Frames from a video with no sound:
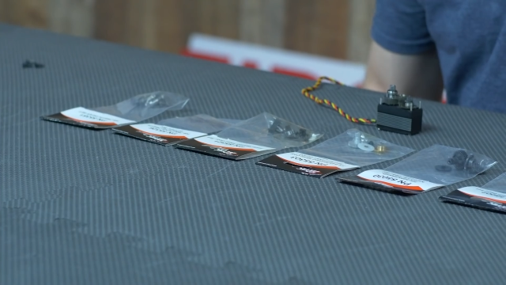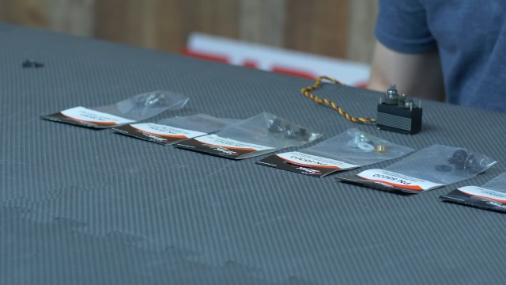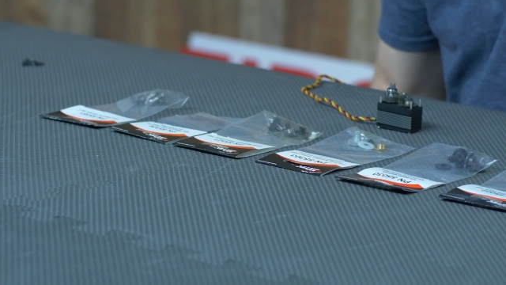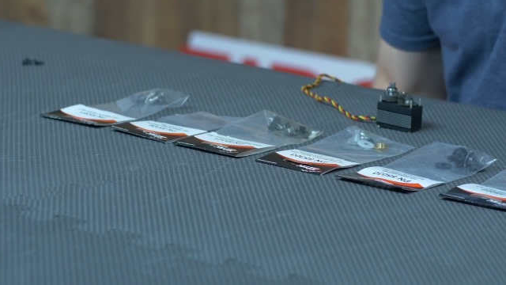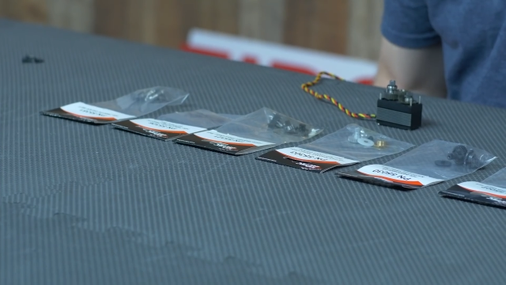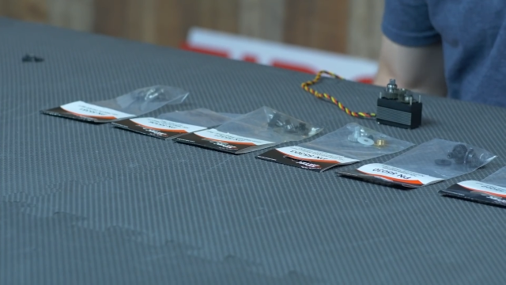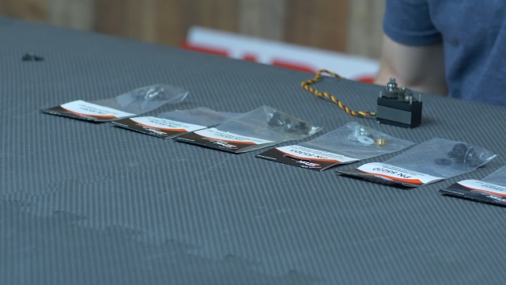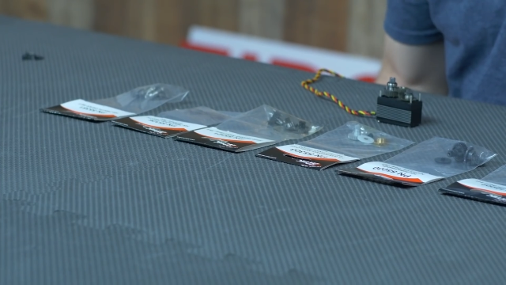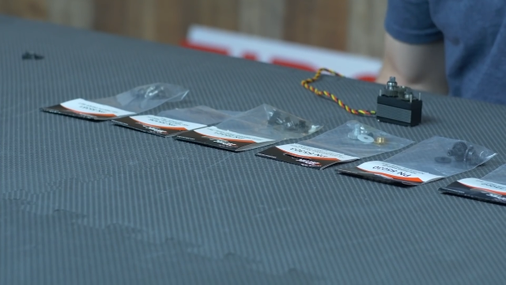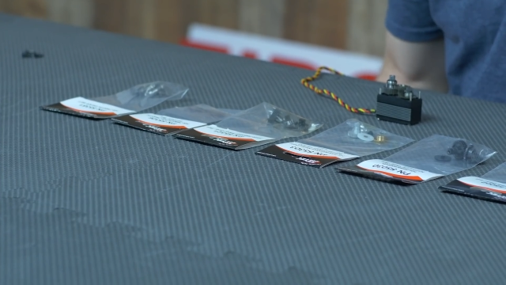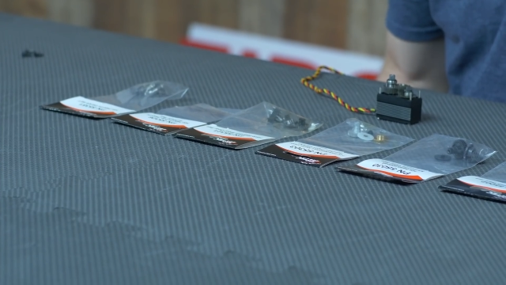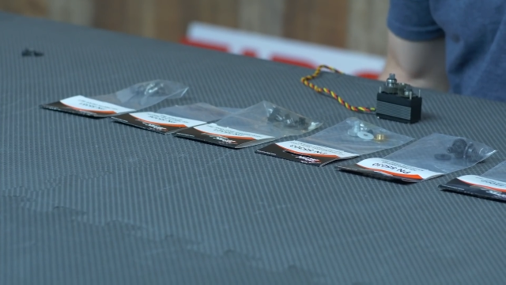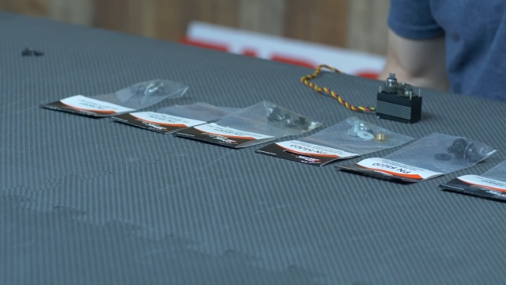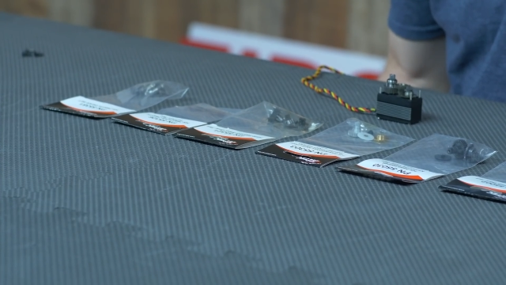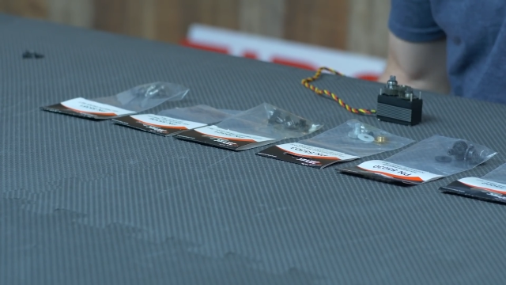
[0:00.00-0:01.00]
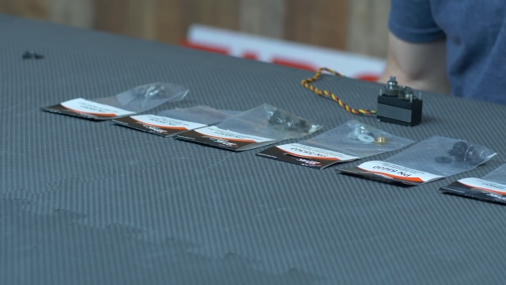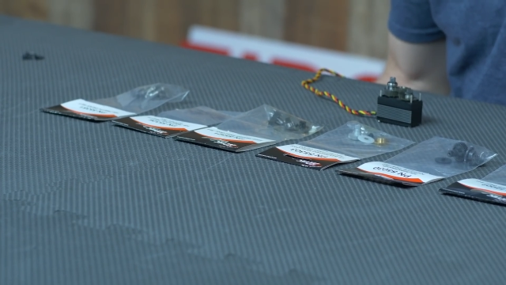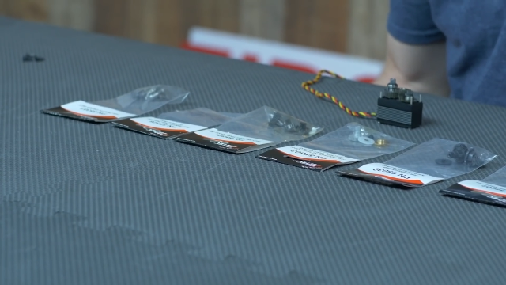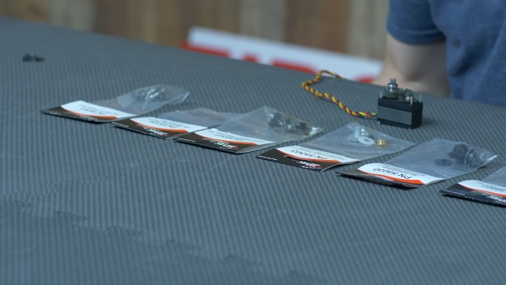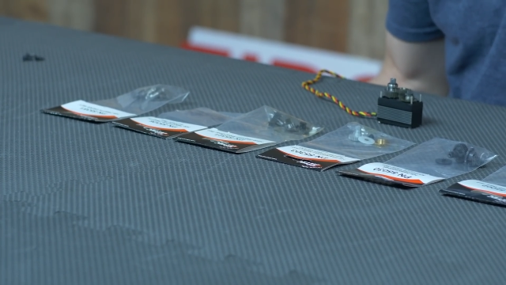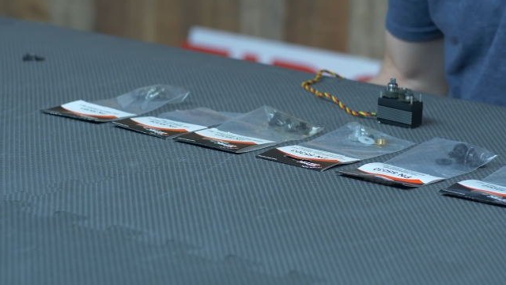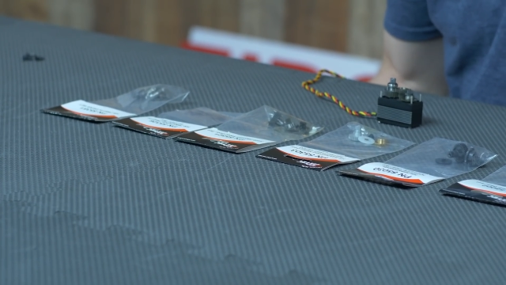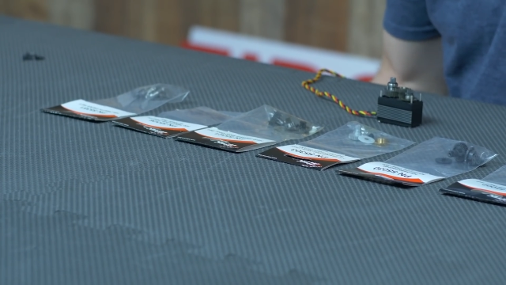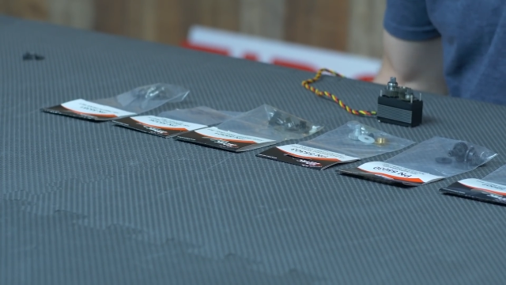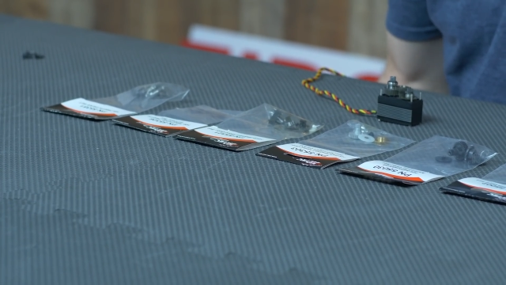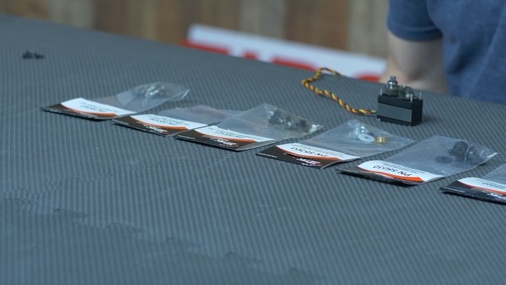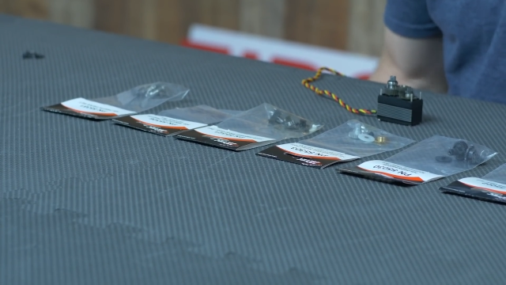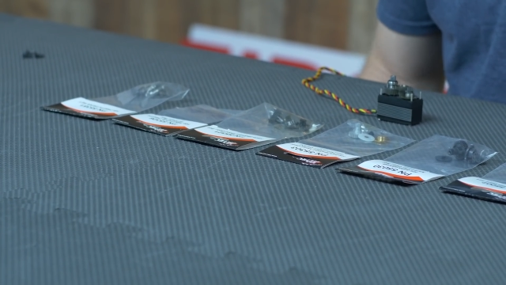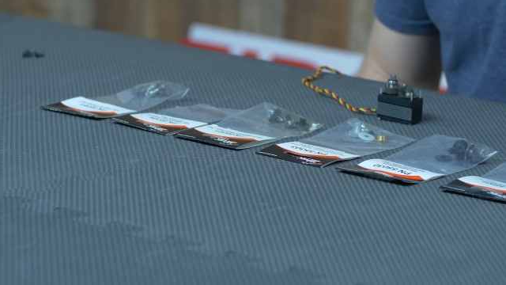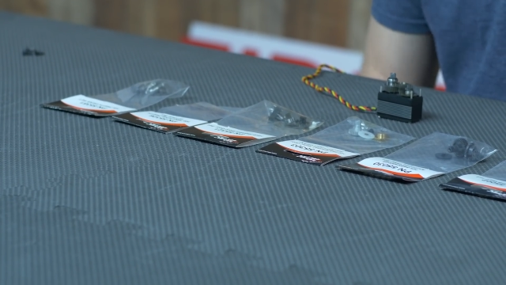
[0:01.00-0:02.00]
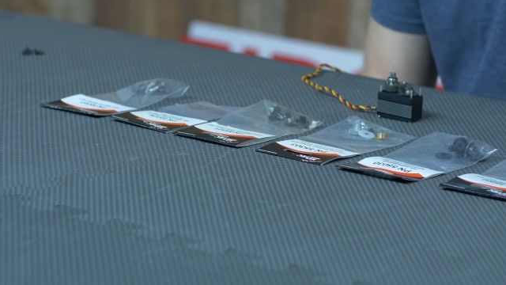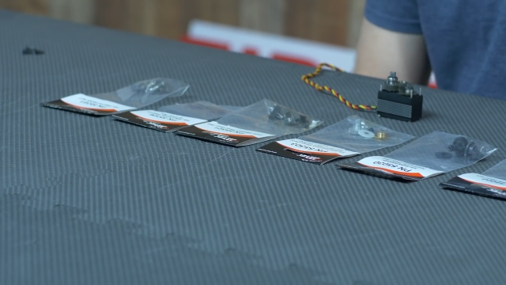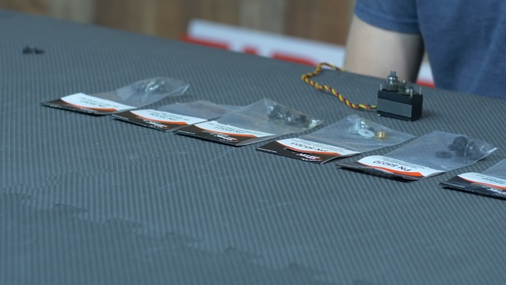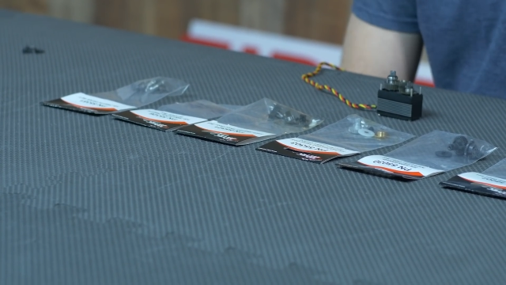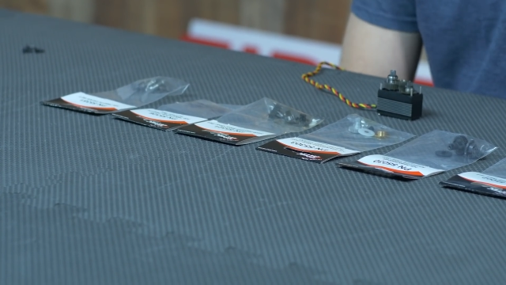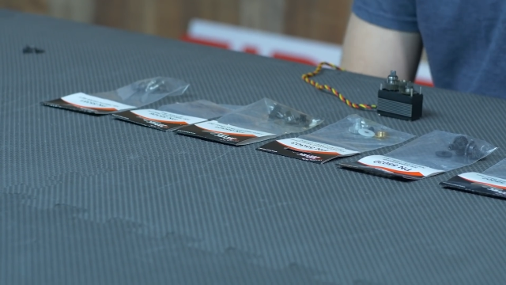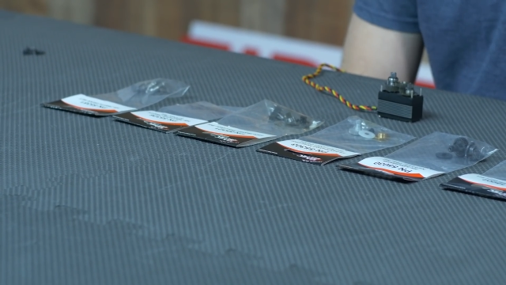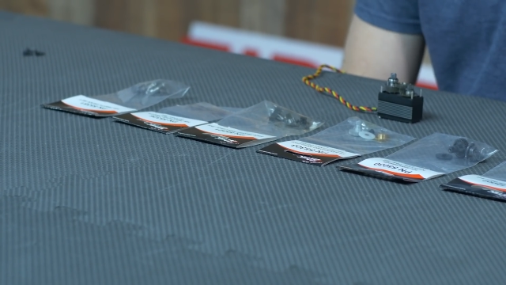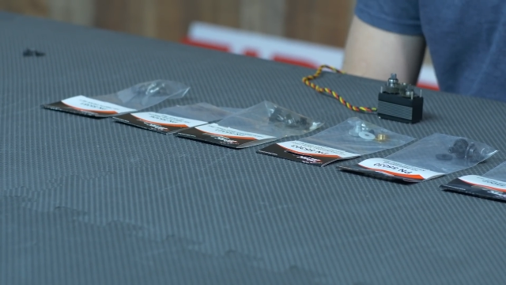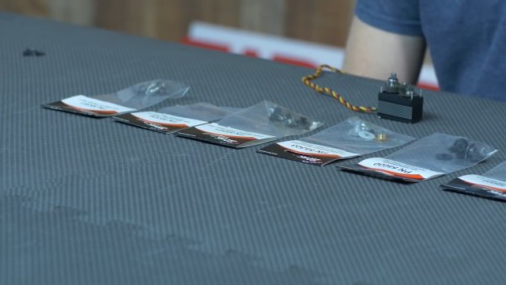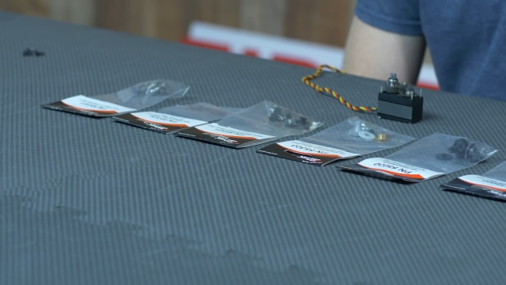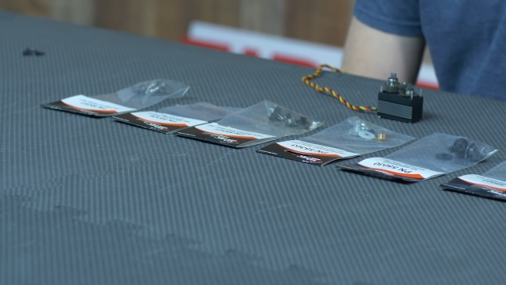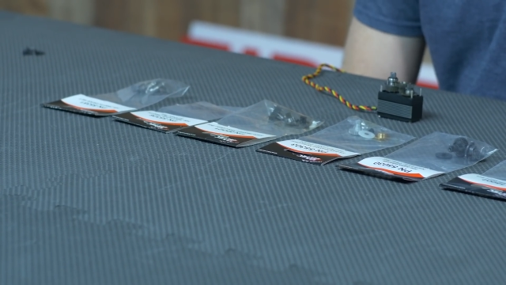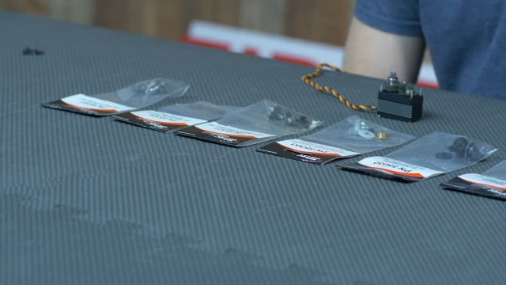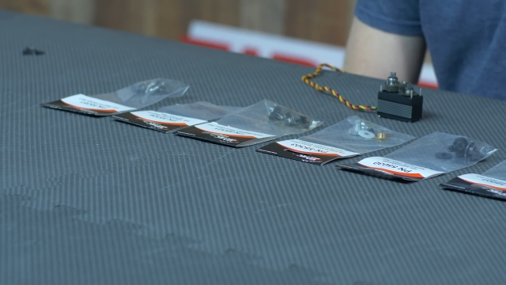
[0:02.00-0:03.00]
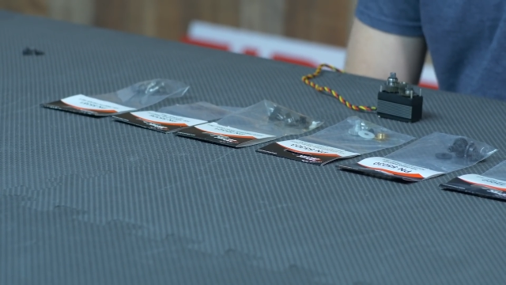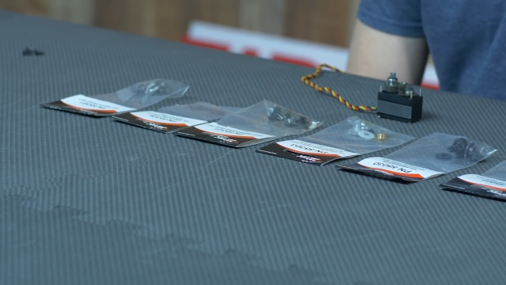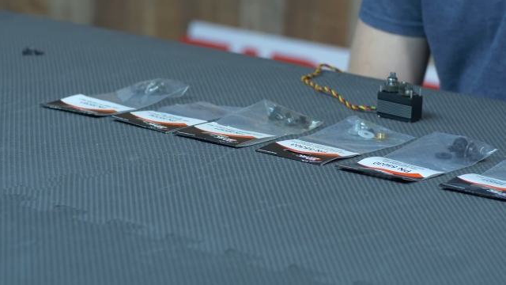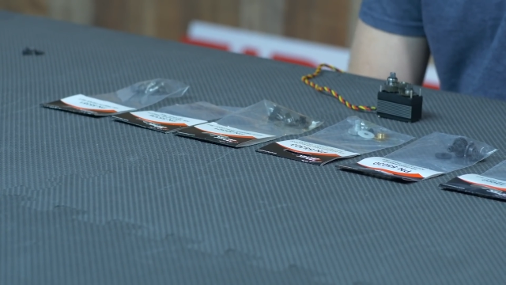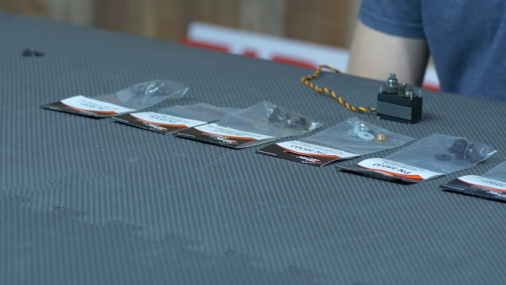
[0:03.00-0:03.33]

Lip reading: (no speaker visible)